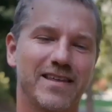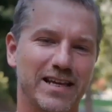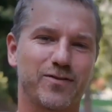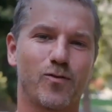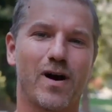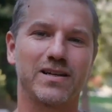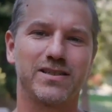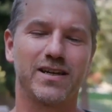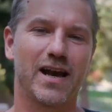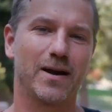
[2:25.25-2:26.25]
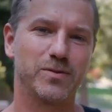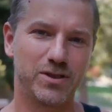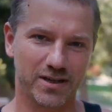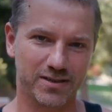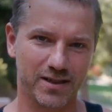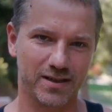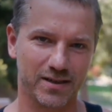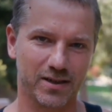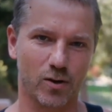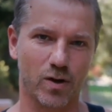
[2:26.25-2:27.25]
Thanks for watching. I'm
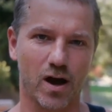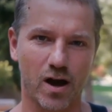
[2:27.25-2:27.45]
Justin. Go to